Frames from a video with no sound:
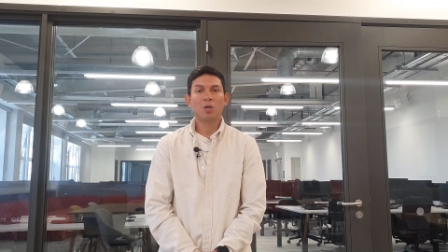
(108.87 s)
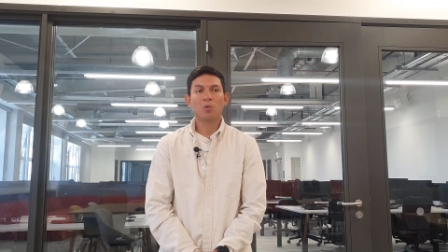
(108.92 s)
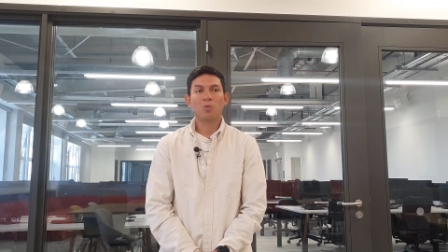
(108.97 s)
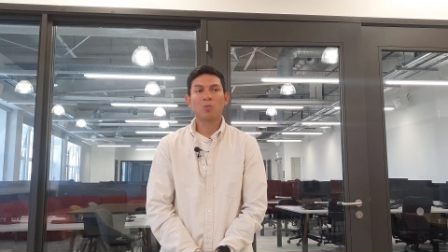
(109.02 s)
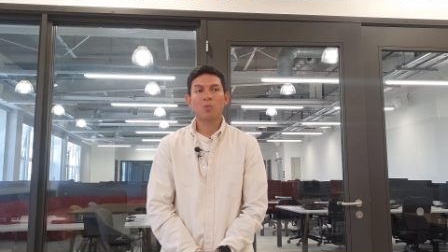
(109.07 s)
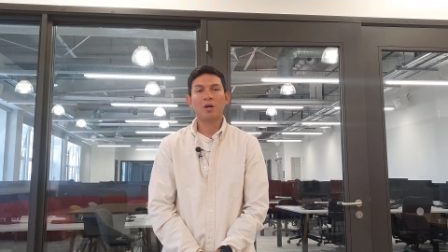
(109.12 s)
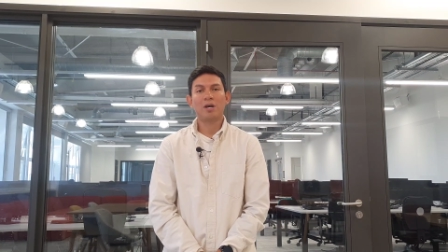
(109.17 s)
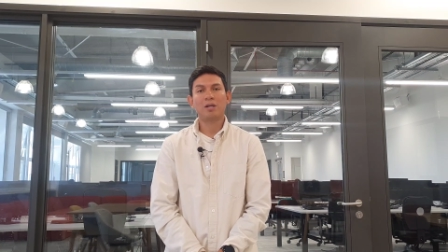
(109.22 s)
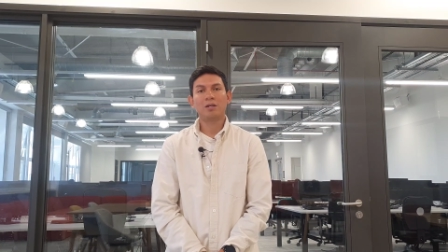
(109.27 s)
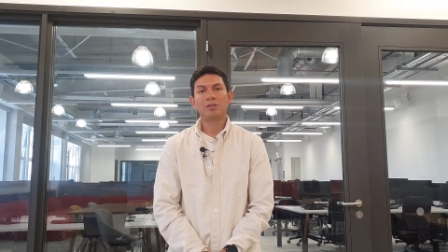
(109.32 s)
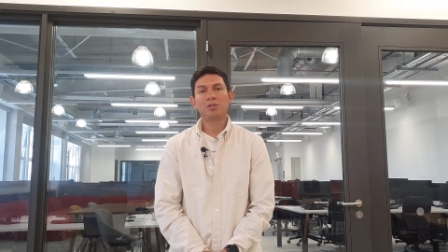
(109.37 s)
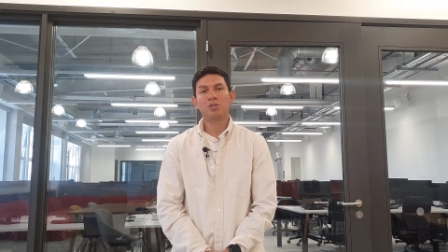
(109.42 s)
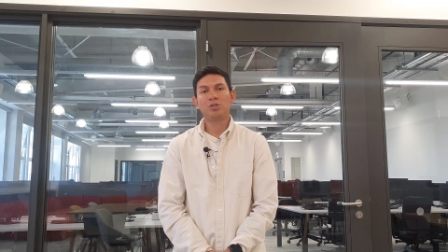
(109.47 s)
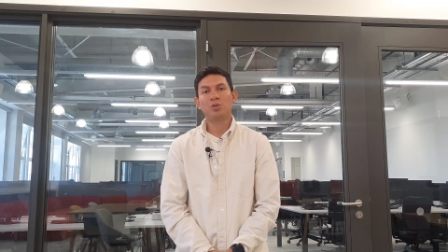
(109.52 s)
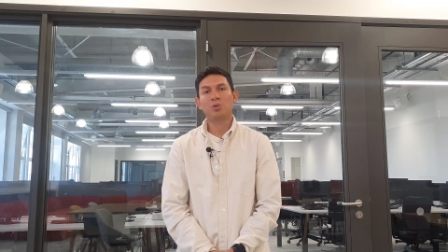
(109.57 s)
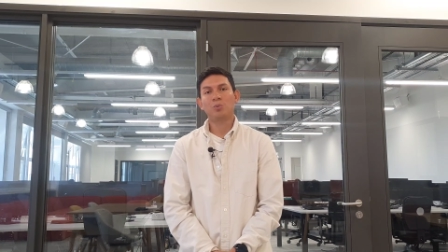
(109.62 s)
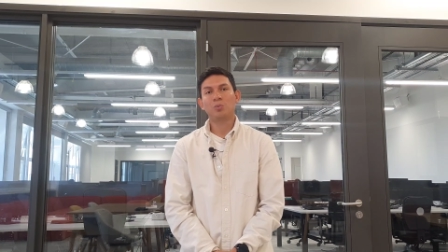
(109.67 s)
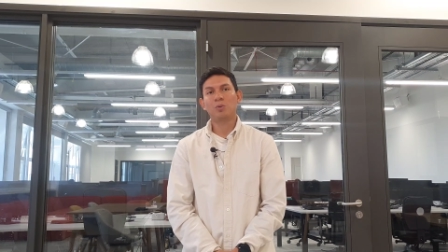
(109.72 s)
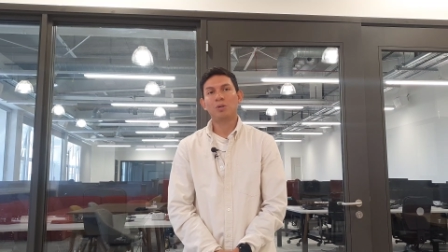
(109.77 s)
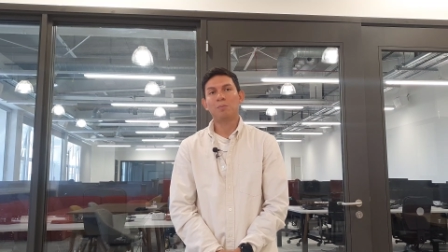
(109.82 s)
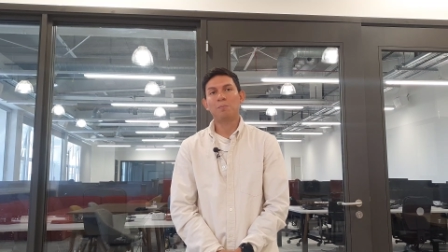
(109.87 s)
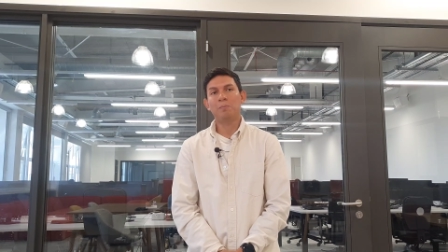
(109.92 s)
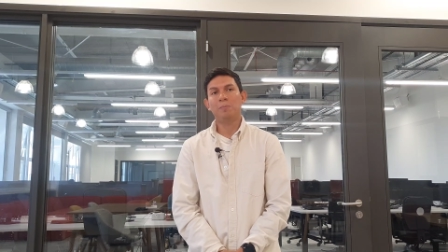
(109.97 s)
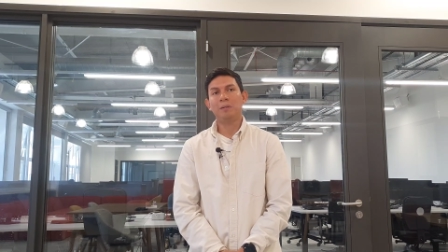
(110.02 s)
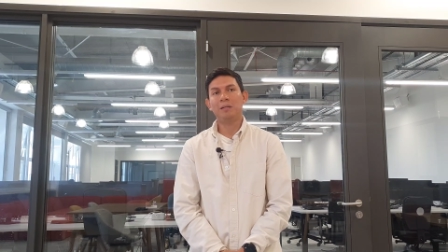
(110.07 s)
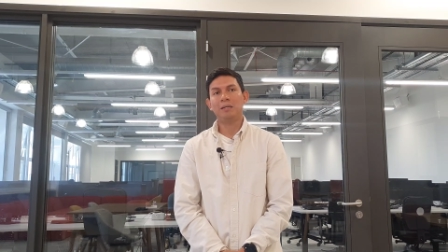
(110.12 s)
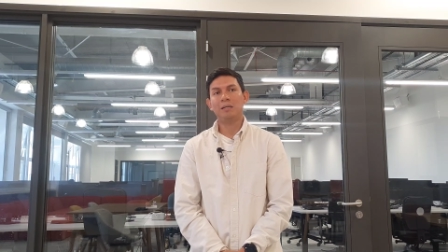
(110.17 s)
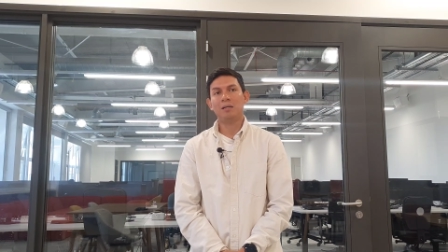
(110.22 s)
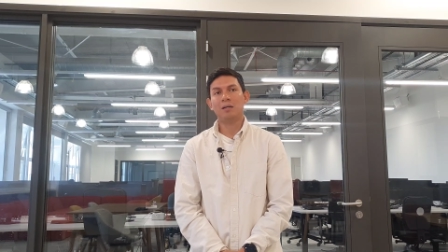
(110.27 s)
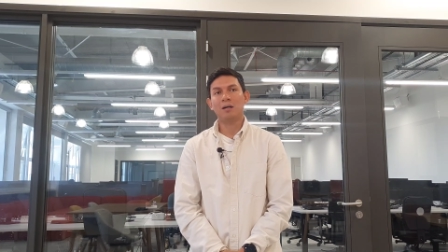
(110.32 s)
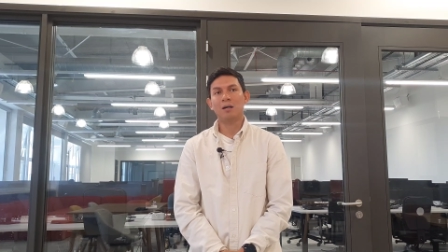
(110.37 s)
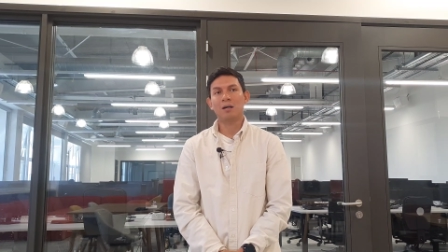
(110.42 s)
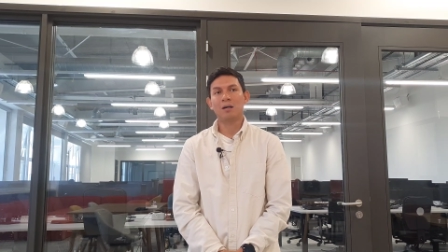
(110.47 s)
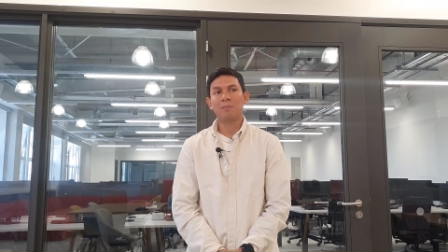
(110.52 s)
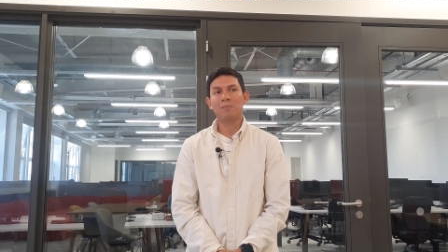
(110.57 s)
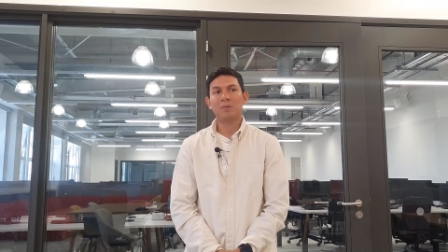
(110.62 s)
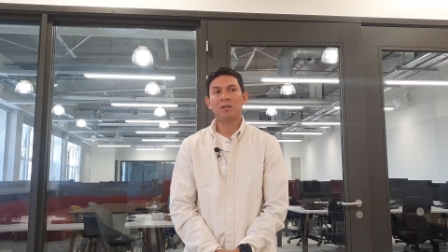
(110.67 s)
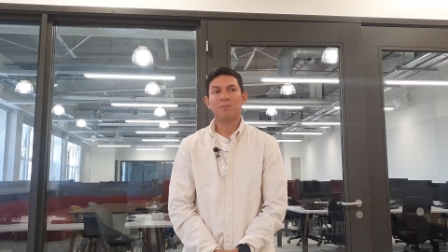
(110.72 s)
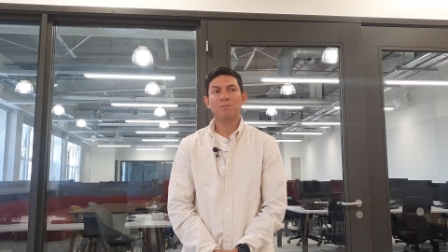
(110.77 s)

where you will be um,